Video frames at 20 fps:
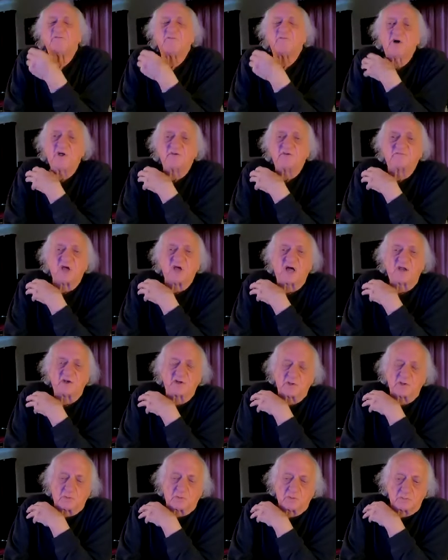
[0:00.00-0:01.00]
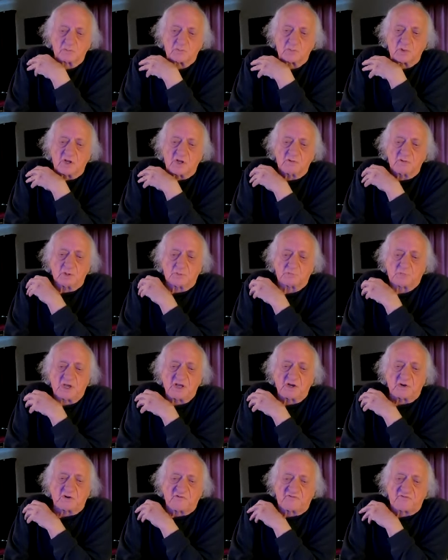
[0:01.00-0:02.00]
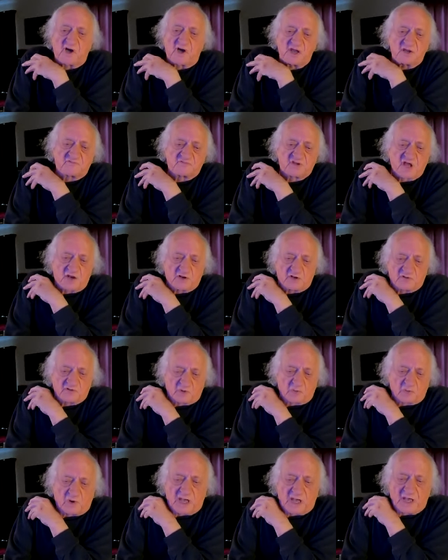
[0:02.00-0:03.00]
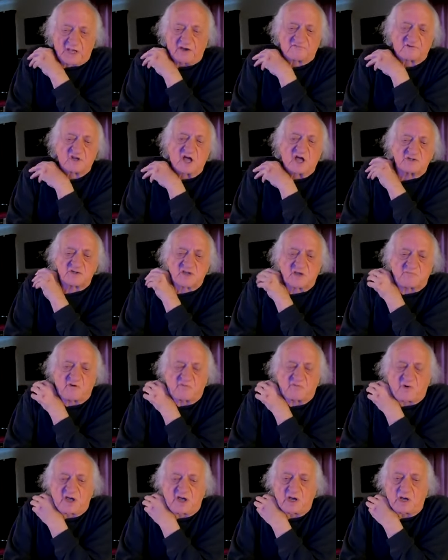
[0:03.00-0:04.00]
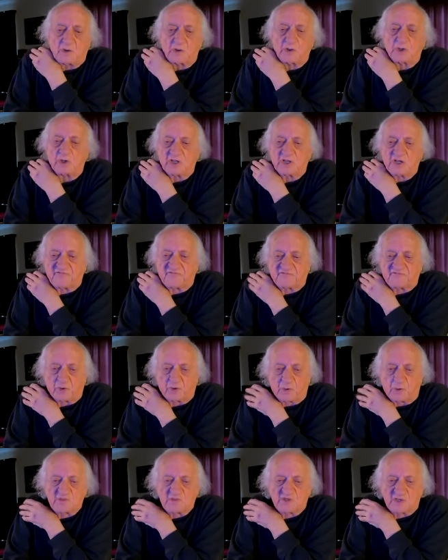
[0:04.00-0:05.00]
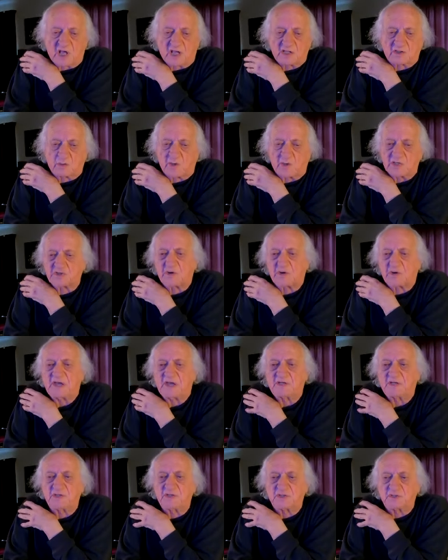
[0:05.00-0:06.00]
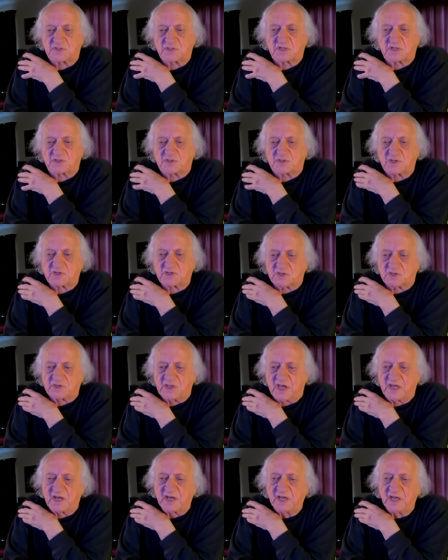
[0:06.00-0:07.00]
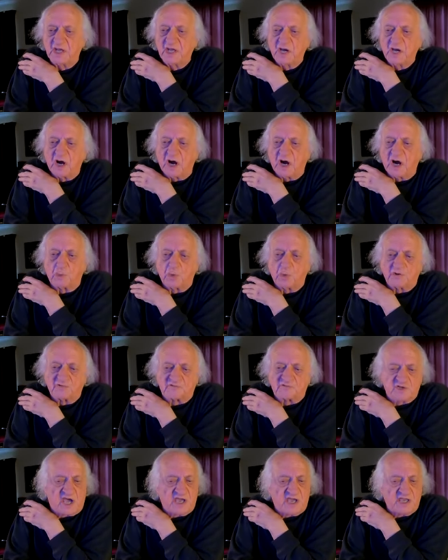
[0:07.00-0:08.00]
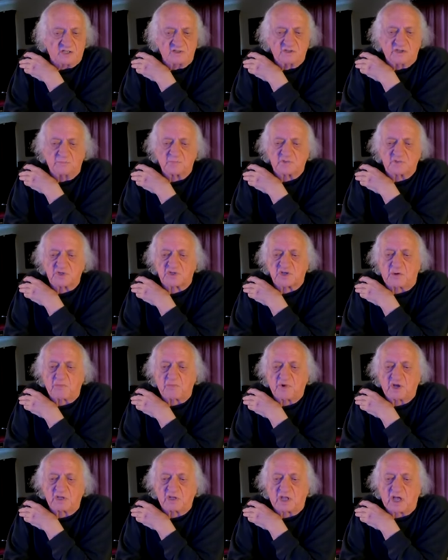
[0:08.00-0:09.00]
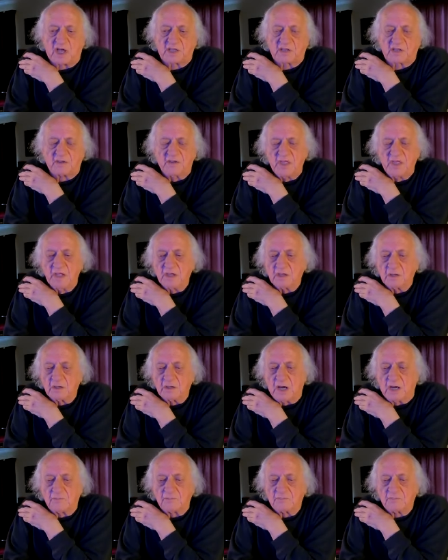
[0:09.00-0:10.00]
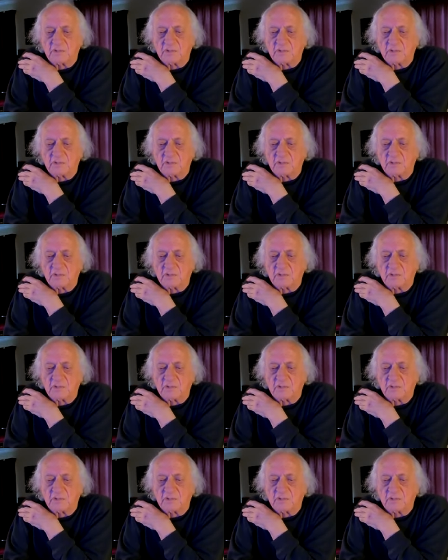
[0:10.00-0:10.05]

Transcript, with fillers: have done it, the, Peter, if I'd have done it the way I've done some of my earlier films, like the ones I made in the 60s and that, I would have taken them to somewhere like um,